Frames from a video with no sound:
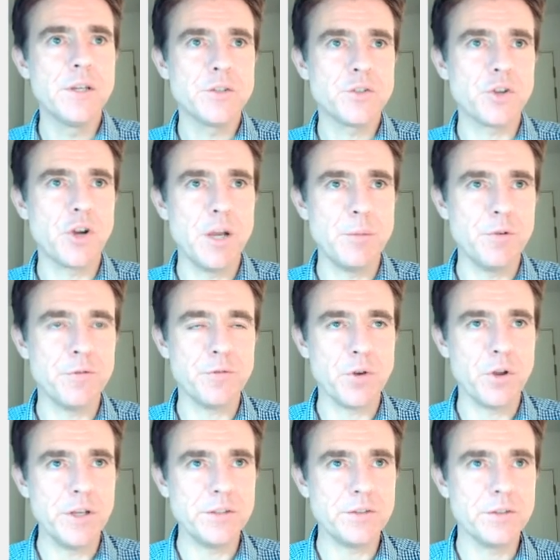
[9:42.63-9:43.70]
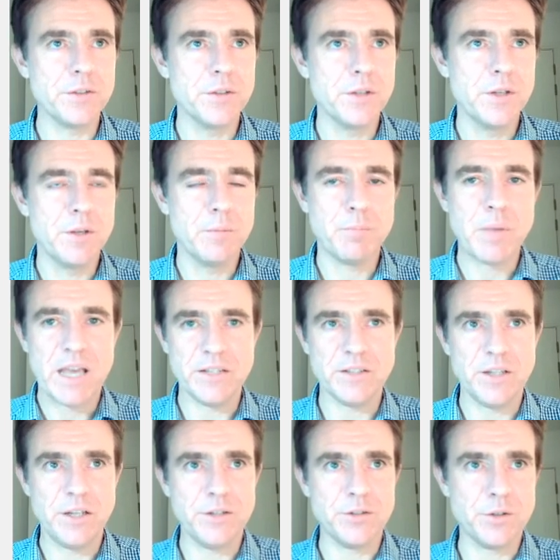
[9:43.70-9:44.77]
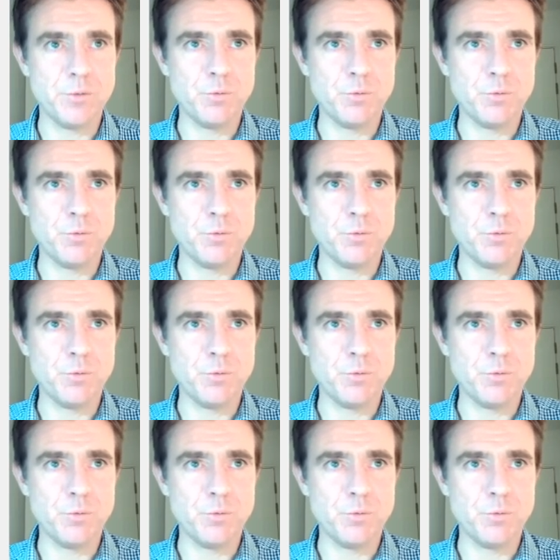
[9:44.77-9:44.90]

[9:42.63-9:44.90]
time of flight PET data,